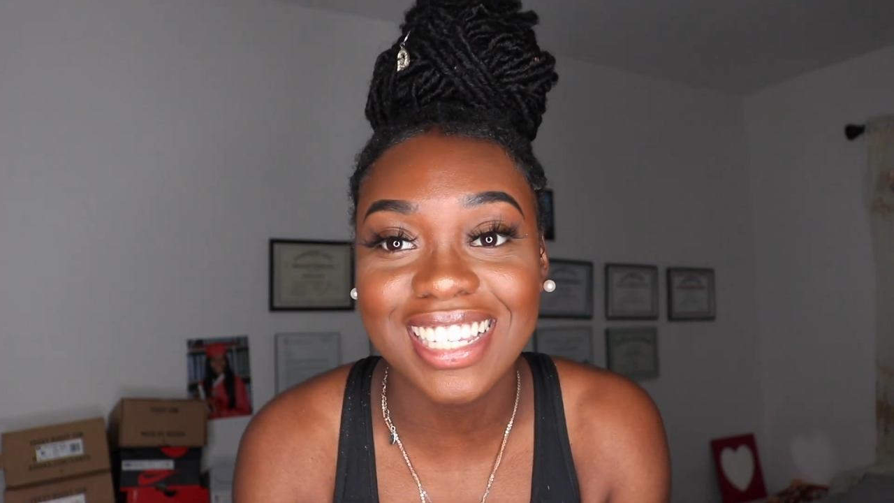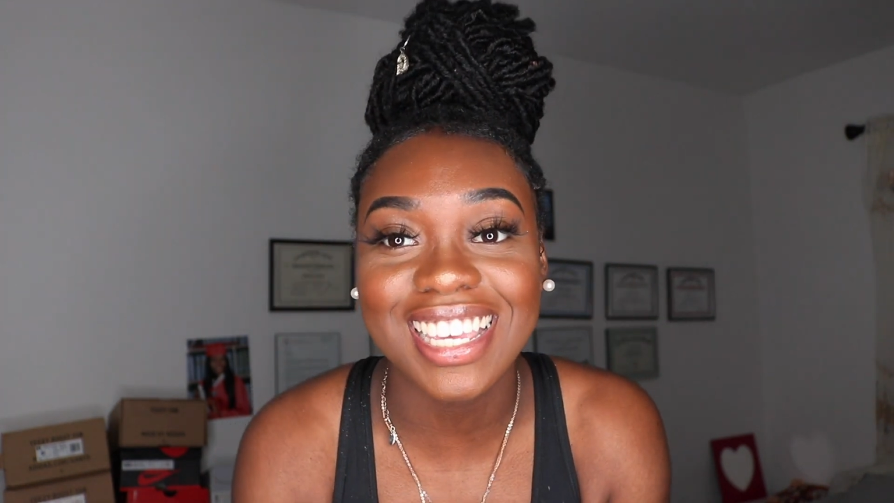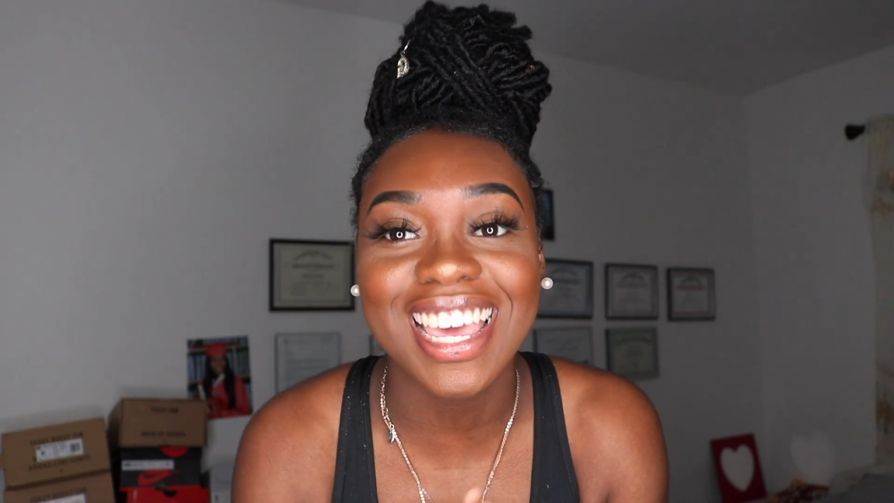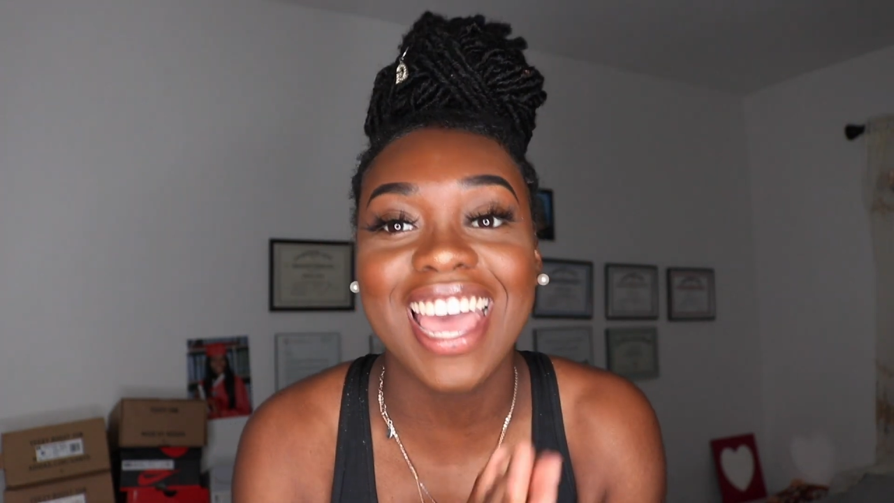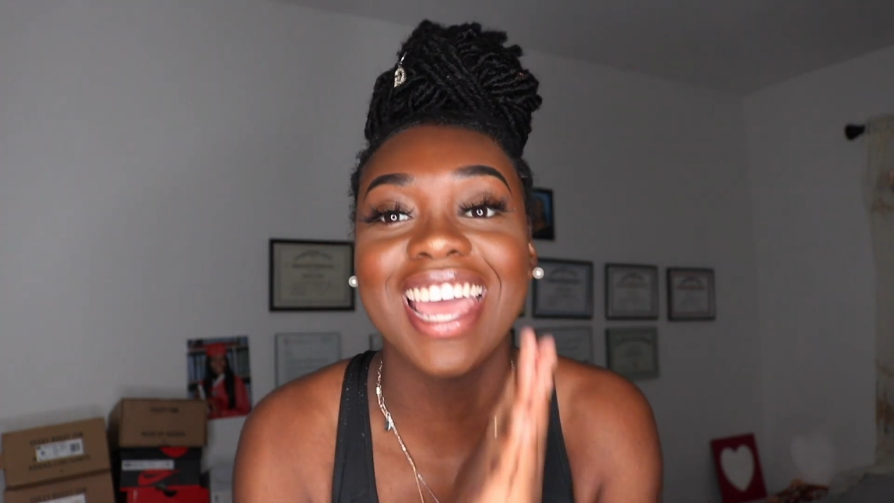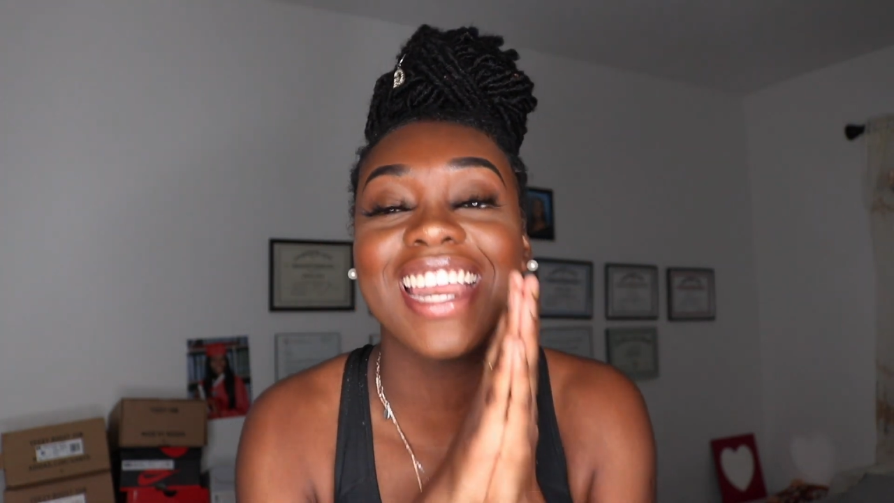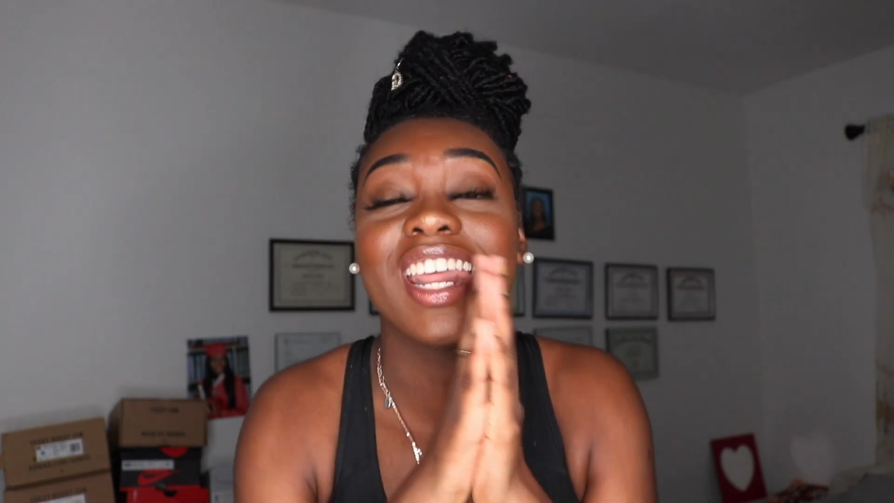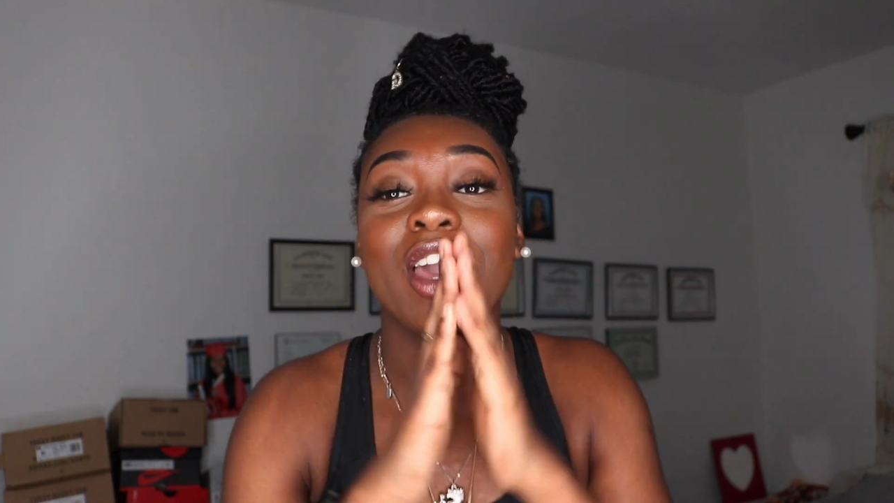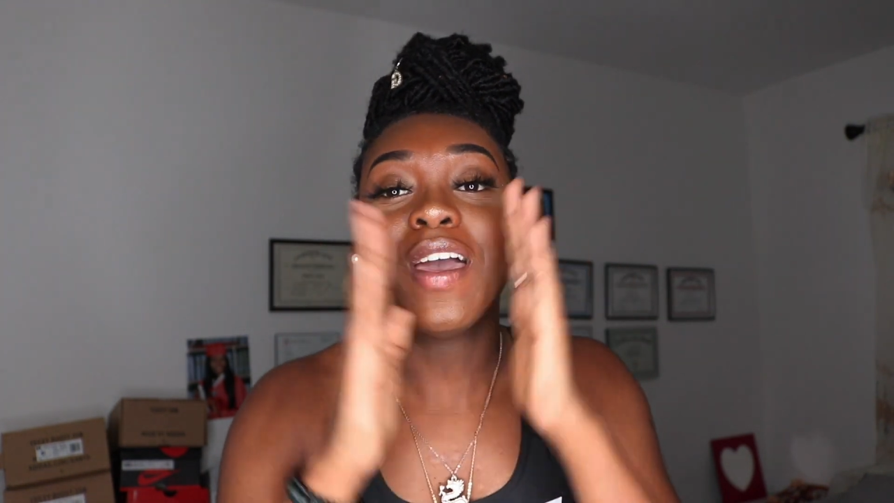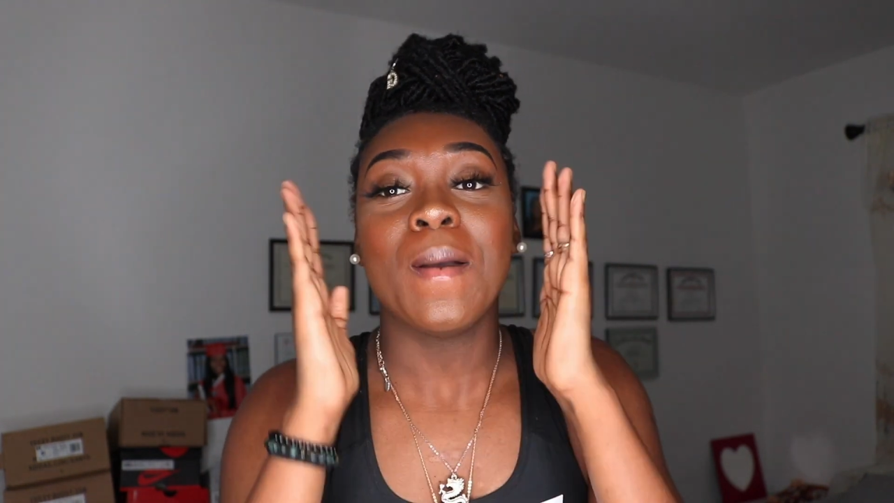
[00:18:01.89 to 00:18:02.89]

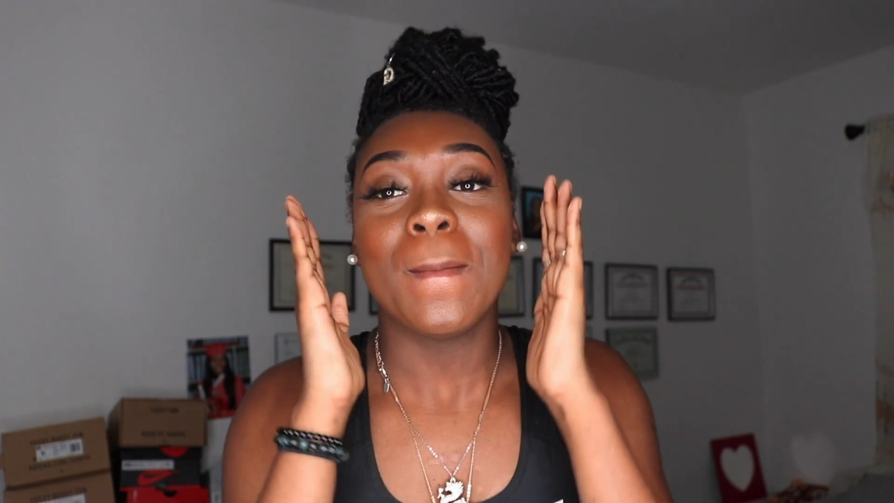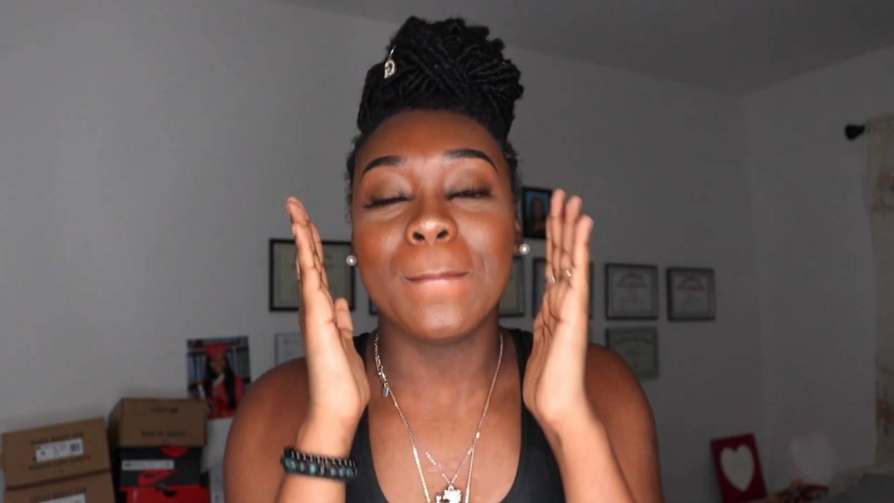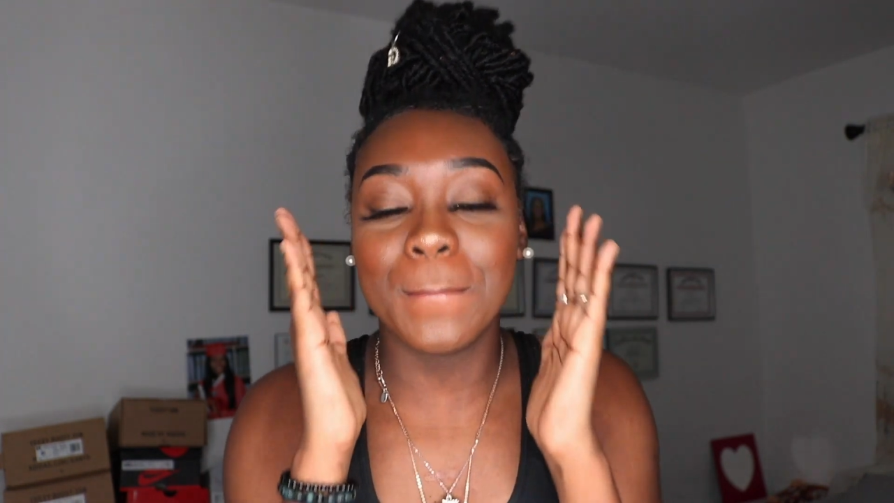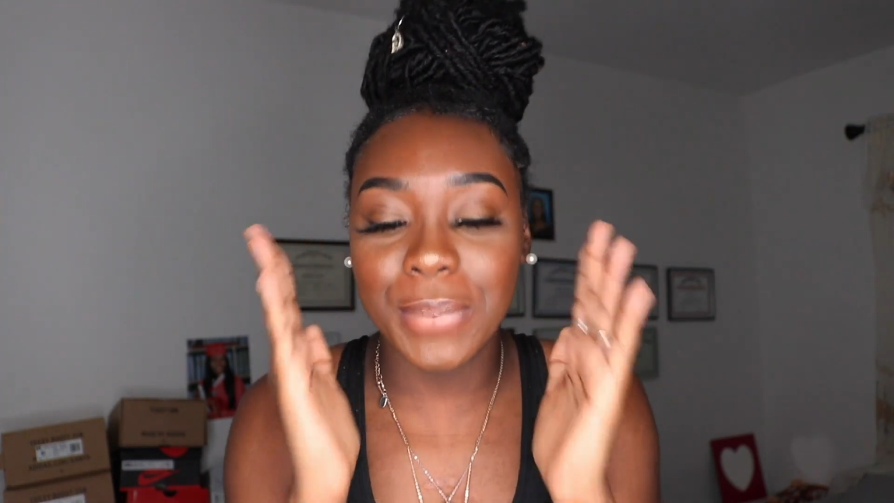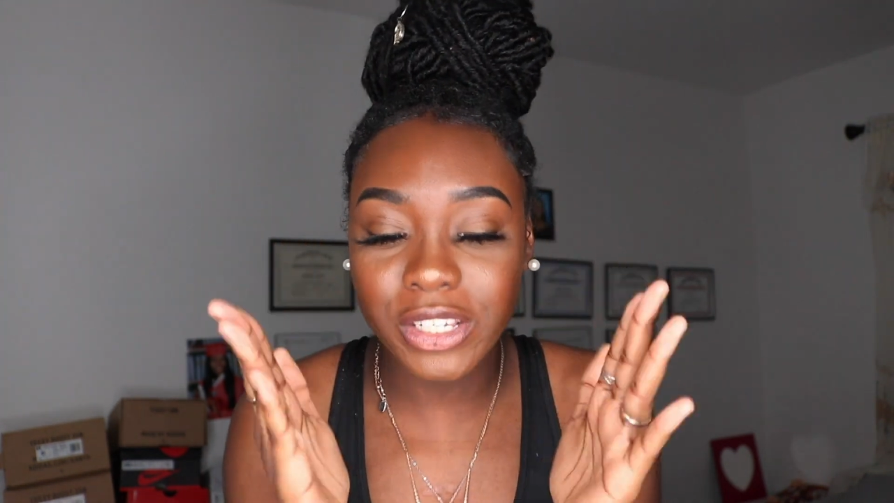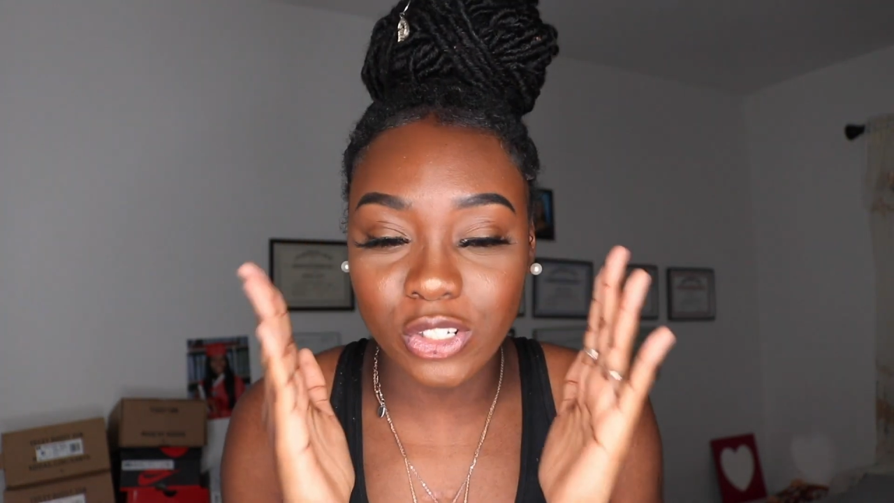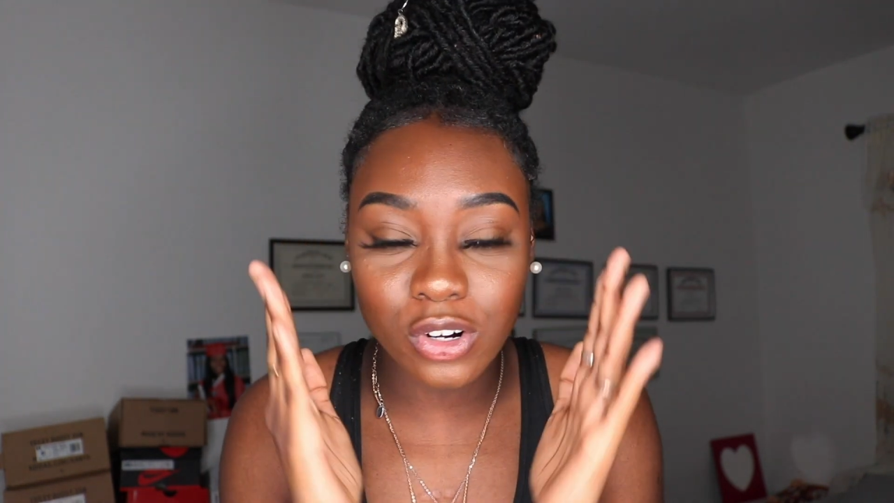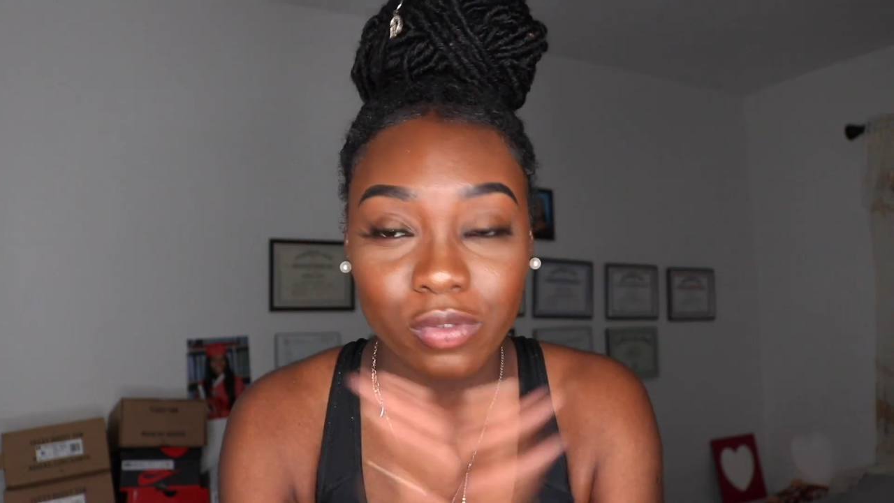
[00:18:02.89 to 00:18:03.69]
again. Be sure to